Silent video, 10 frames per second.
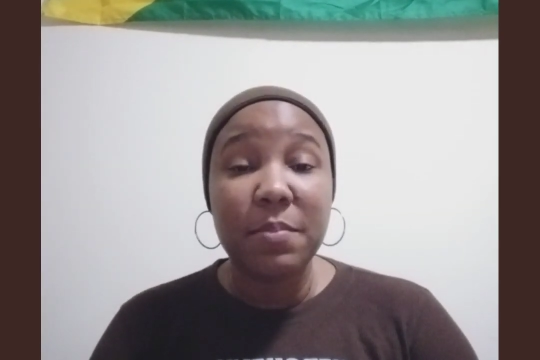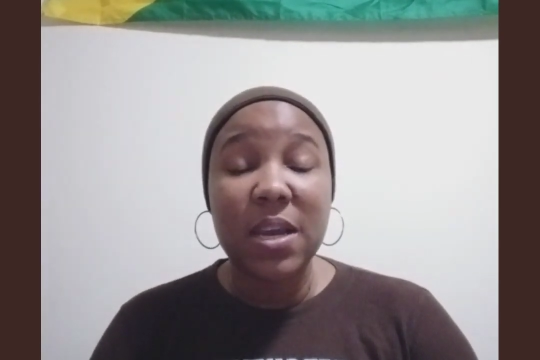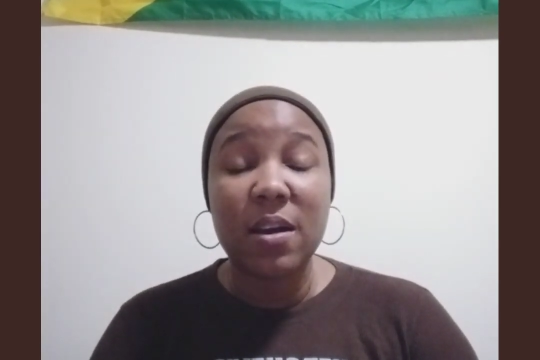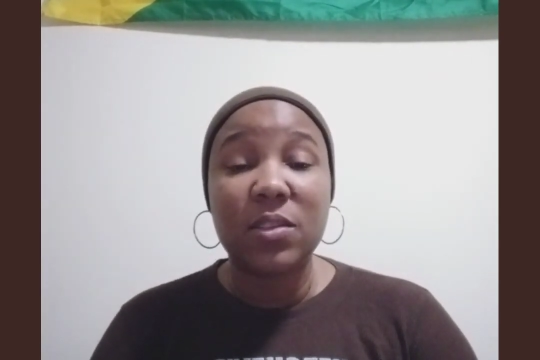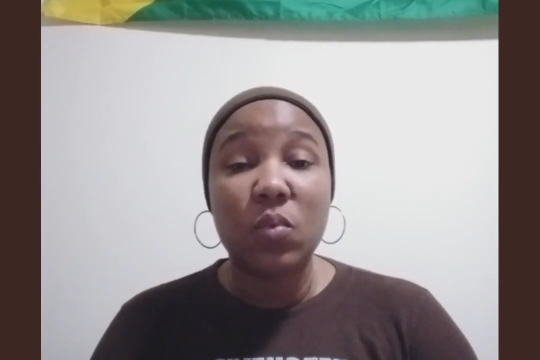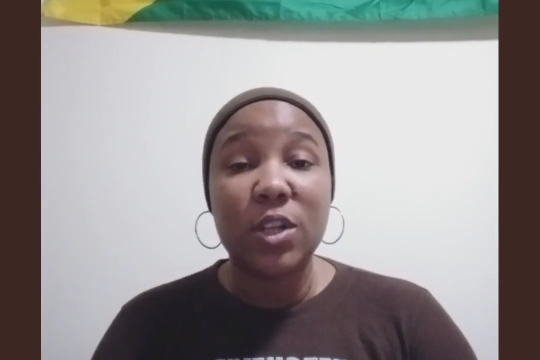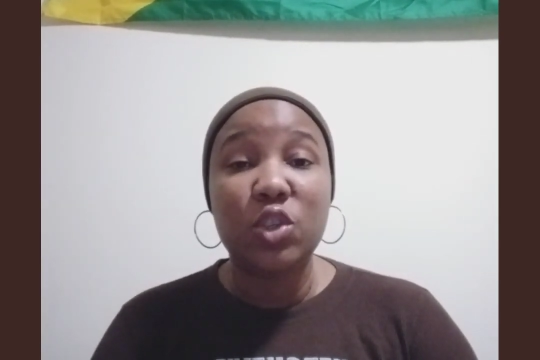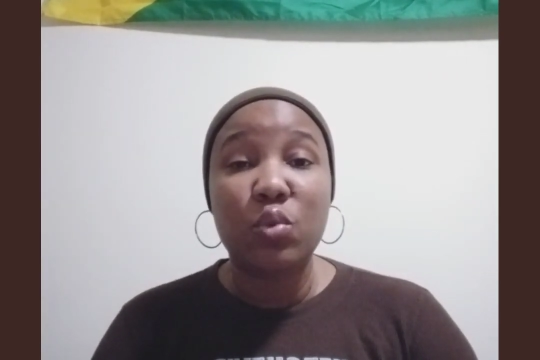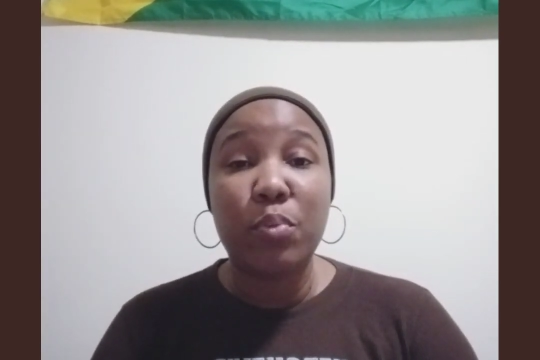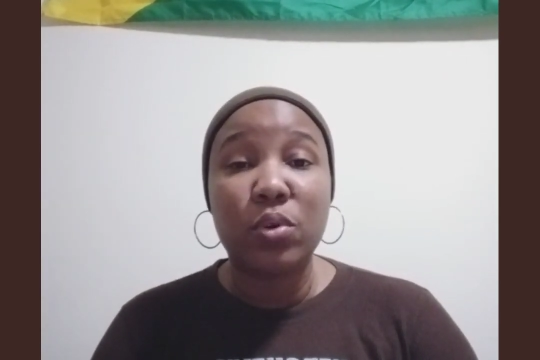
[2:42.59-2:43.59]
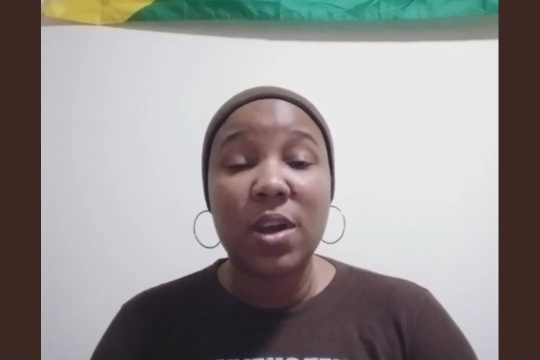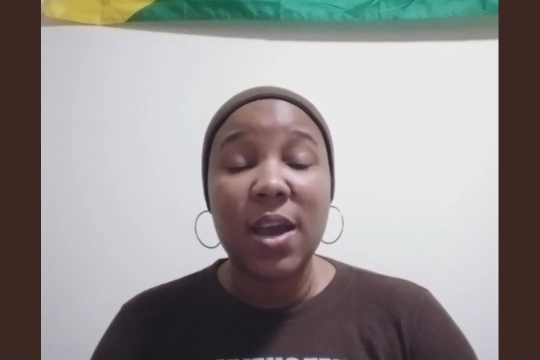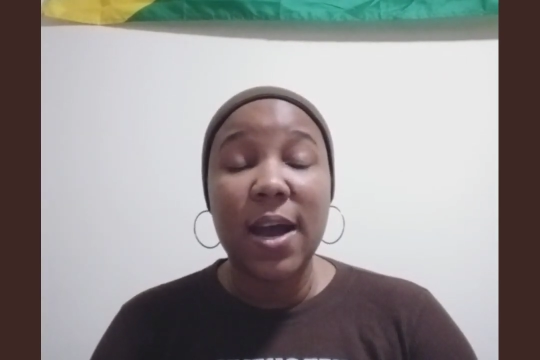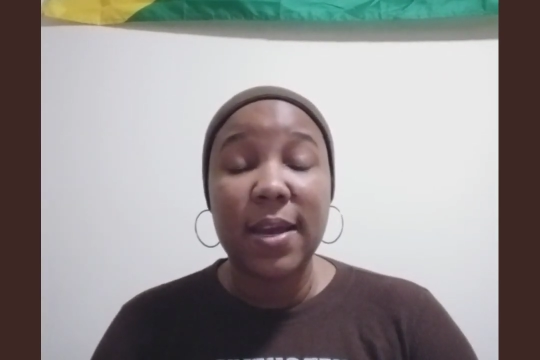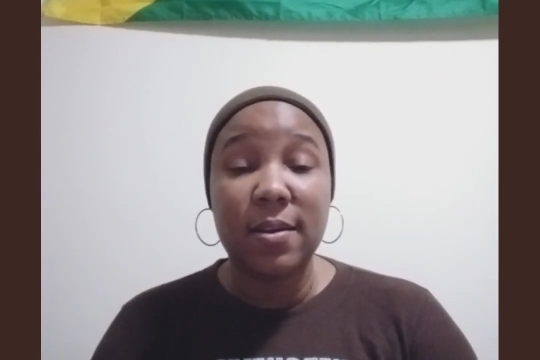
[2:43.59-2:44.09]
because once you put
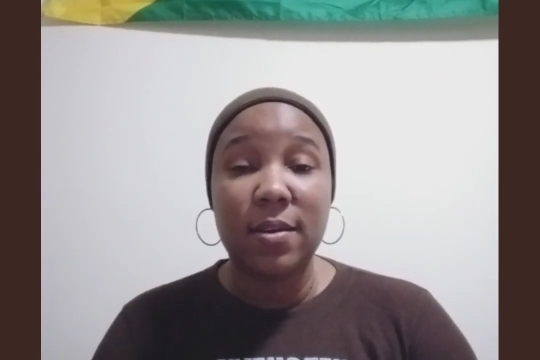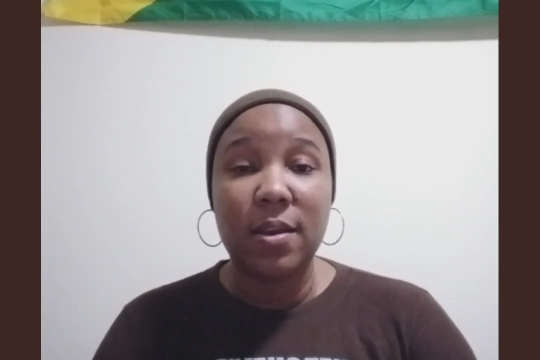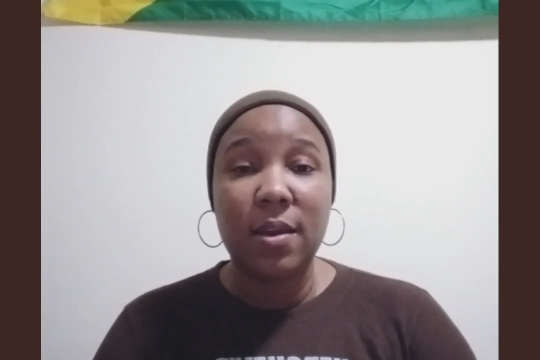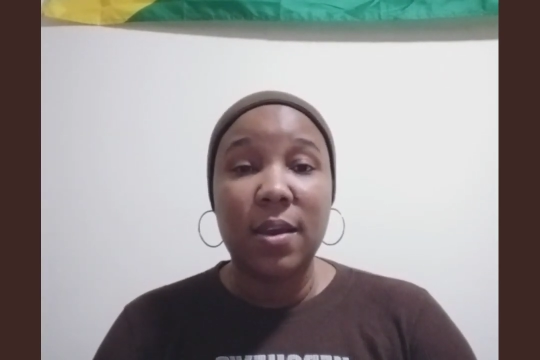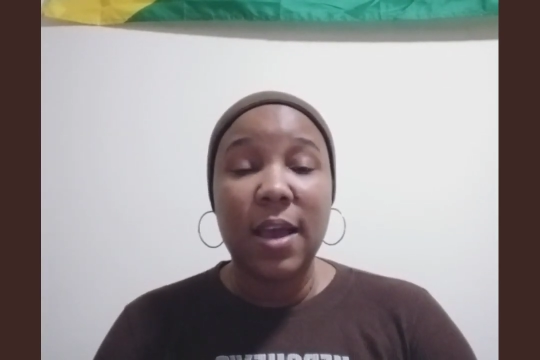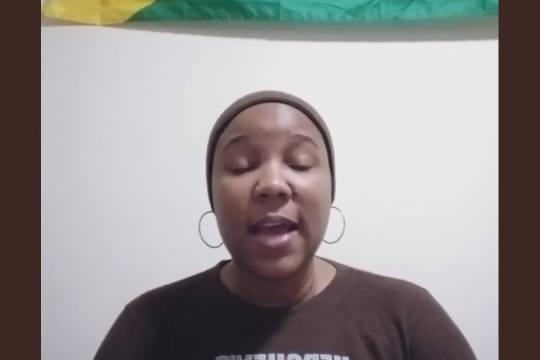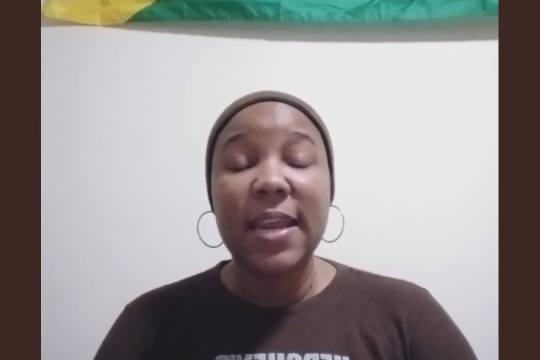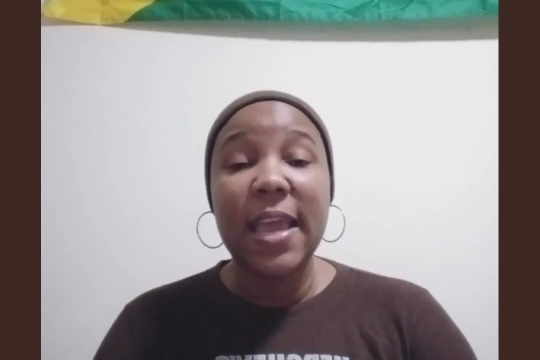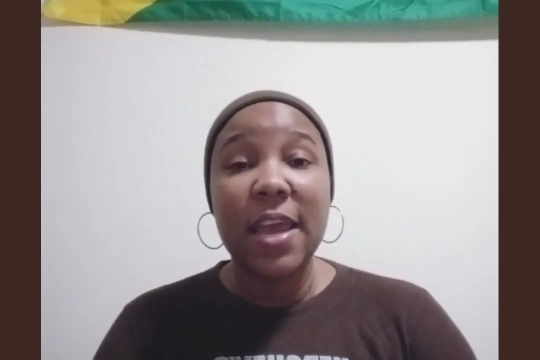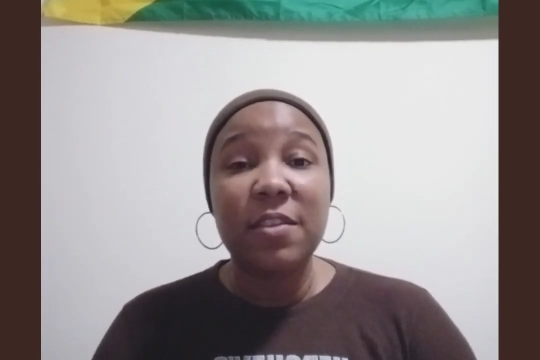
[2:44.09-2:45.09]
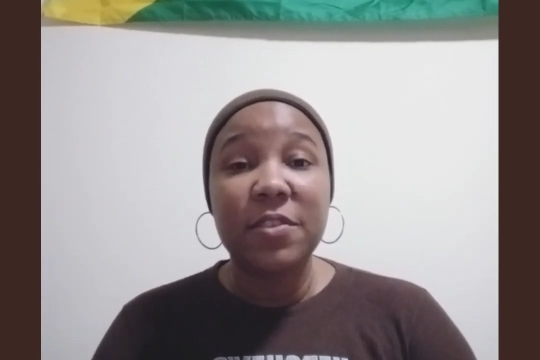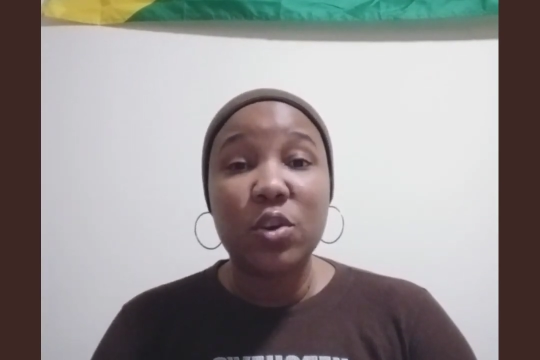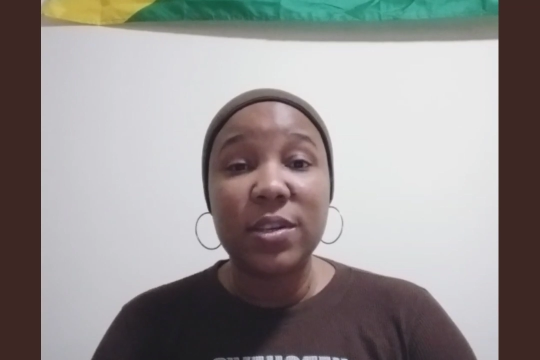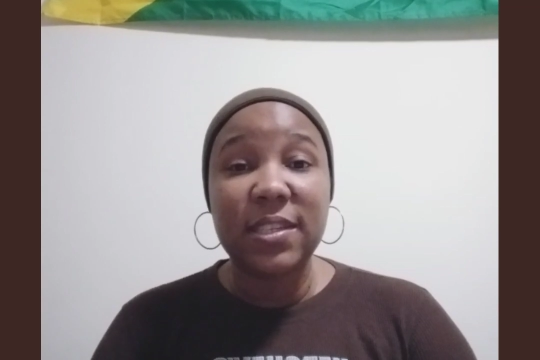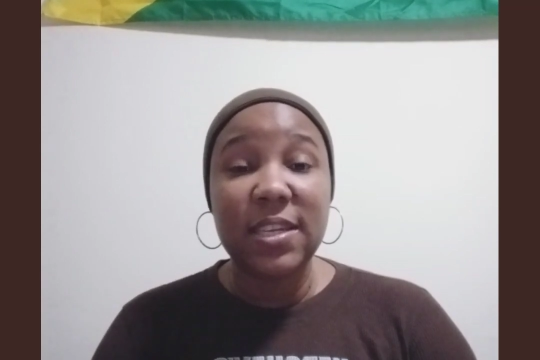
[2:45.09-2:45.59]
God at the head of
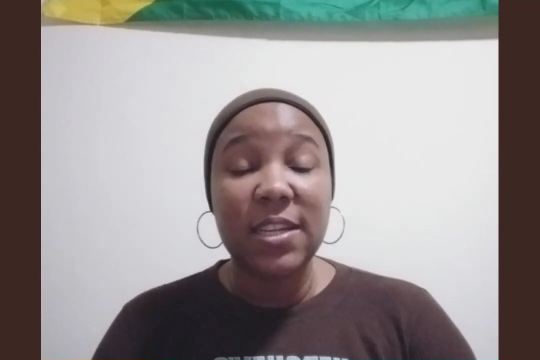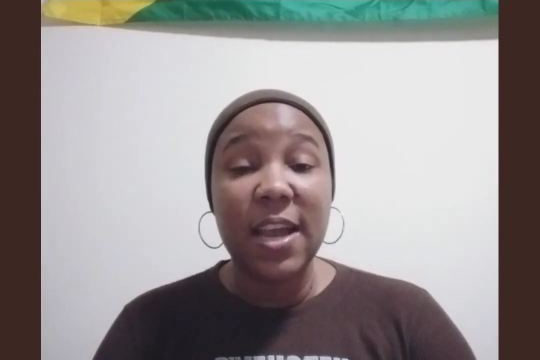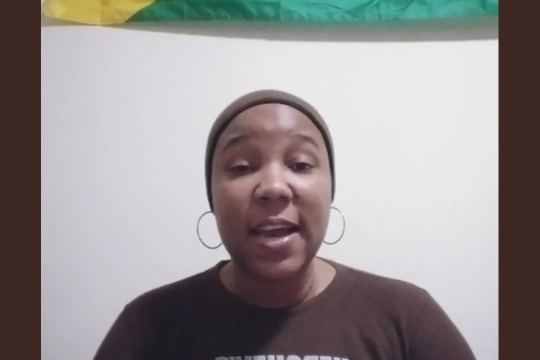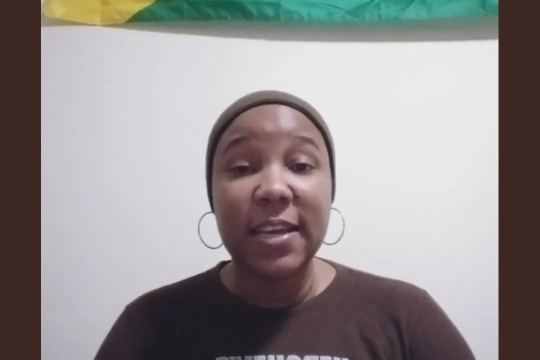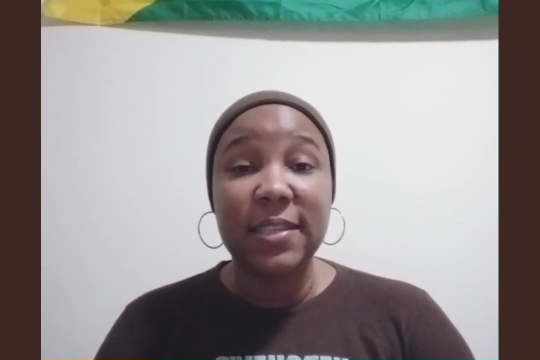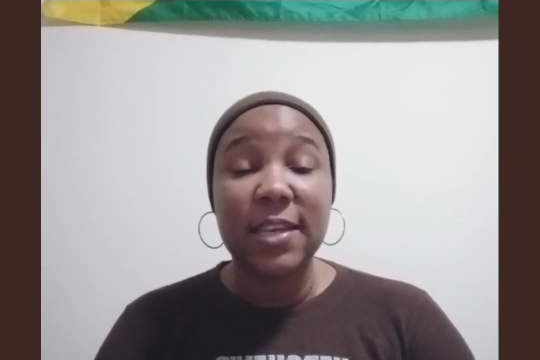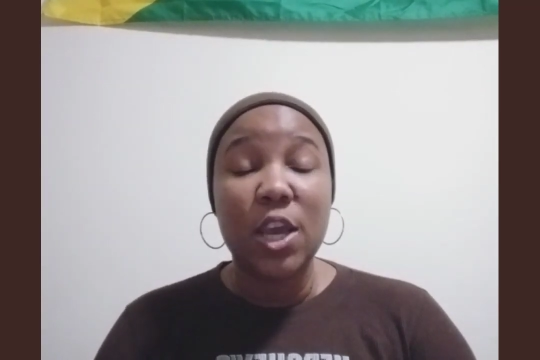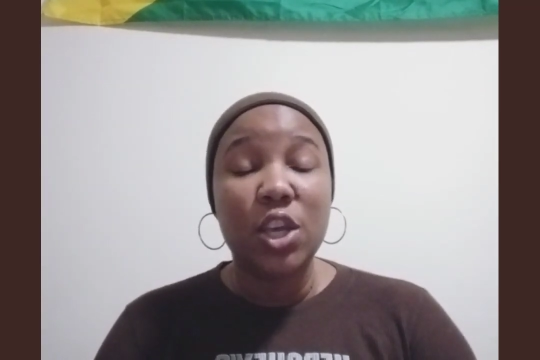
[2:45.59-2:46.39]
your seat, guys,